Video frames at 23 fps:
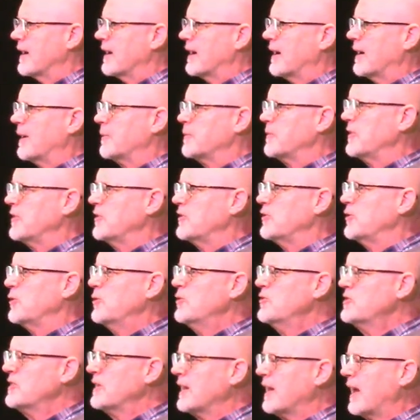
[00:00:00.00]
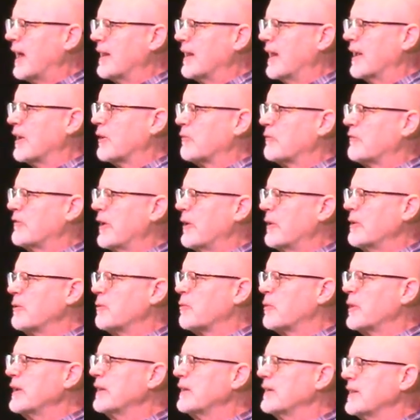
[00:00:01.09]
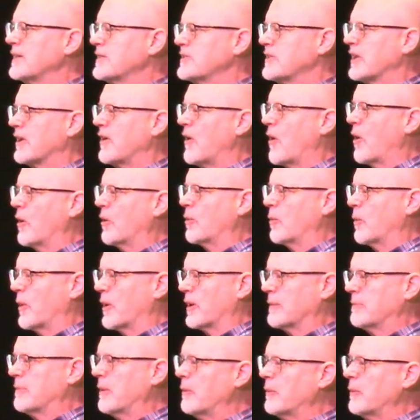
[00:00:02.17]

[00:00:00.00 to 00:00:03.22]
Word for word: Um, usually I like very realistic artwork,